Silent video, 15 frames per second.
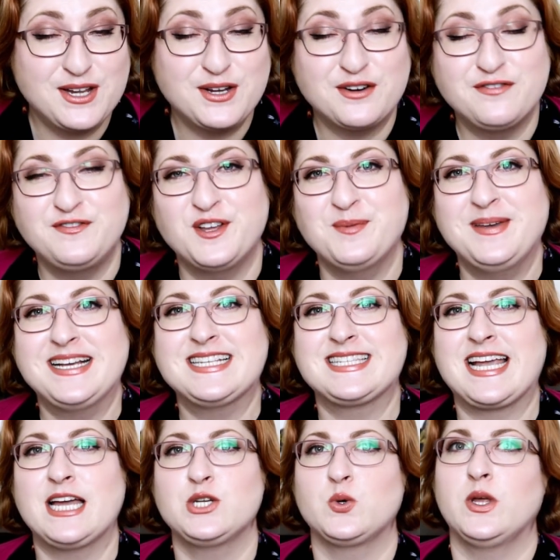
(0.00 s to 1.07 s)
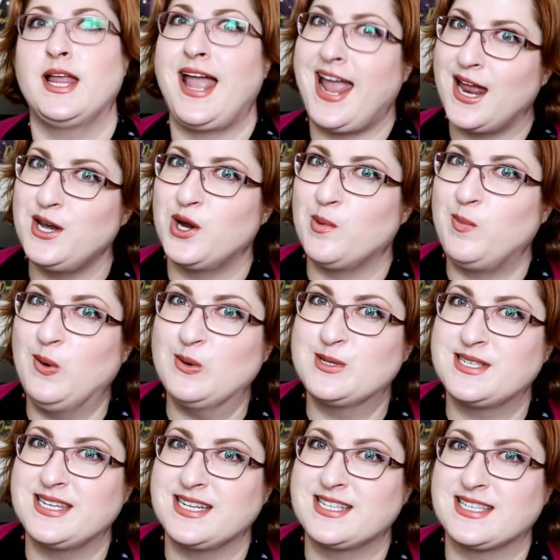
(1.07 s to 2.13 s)
your filming schedule and your
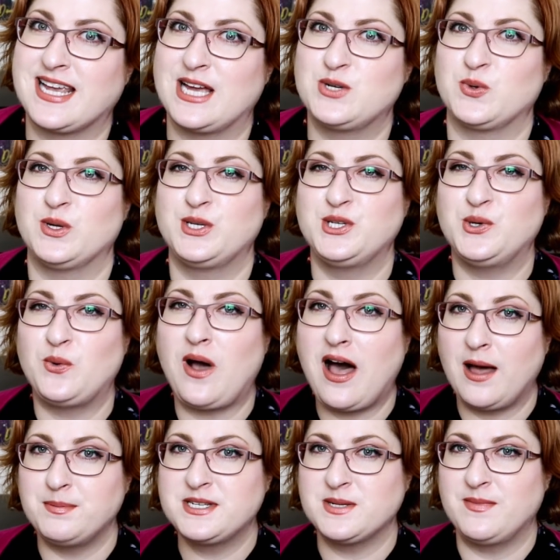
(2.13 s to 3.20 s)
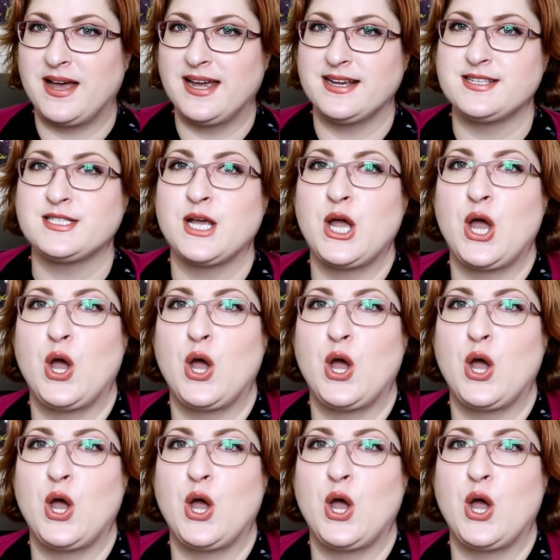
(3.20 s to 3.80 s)
posting schedule to optimize